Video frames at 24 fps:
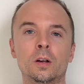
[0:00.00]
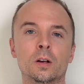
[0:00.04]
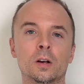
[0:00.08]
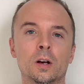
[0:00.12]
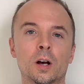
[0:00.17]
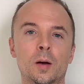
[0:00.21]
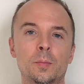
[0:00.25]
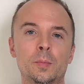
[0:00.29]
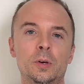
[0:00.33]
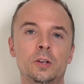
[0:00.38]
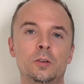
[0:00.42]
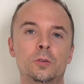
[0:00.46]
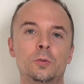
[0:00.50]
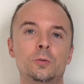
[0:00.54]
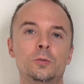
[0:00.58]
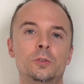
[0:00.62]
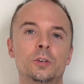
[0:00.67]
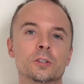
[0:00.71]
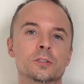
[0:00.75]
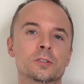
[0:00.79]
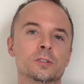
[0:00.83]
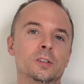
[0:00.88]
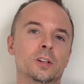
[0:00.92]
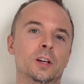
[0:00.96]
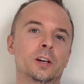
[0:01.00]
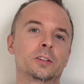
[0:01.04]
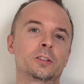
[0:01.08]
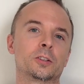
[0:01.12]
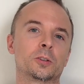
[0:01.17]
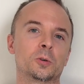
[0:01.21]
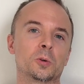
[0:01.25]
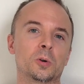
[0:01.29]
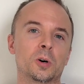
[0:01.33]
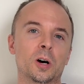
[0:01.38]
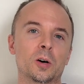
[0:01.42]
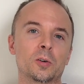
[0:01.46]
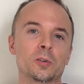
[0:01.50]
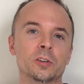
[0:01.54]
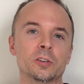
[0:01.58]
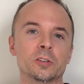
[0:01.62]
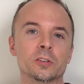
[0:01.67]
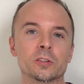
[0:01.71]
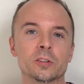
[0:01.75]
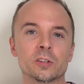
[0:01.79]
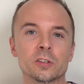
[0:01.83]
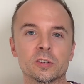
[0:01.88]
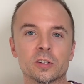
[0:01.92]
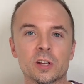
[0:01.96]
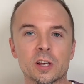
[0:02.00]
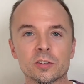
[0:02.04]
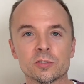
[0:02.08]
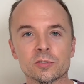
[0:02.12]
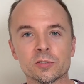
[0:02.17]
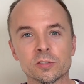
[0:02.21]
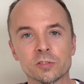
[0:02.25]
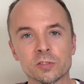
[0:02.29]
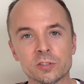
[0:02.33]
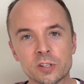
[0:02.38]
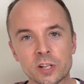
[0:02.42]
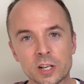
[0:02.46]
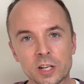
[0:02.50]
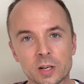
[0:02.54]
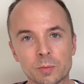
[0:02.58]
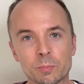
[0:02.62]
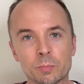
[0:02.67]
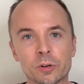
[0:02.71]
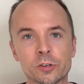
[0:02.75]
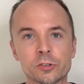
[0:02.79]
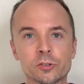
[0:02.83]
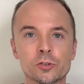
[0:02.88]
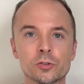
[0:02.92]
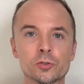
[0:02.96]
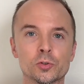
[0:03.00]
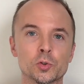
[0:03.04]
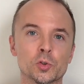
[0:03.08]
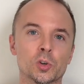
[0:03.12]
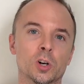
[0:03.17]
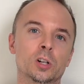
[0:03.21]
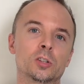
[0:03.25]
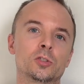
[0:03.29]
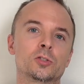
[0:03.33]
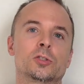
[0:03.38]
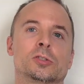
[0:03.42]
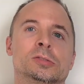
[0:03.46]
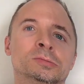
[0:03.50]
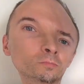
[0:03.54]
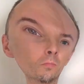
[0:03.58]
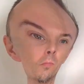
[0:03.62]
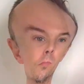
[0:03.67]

I mean, who doesn't like to go out into the desert and take a bunch of drugs?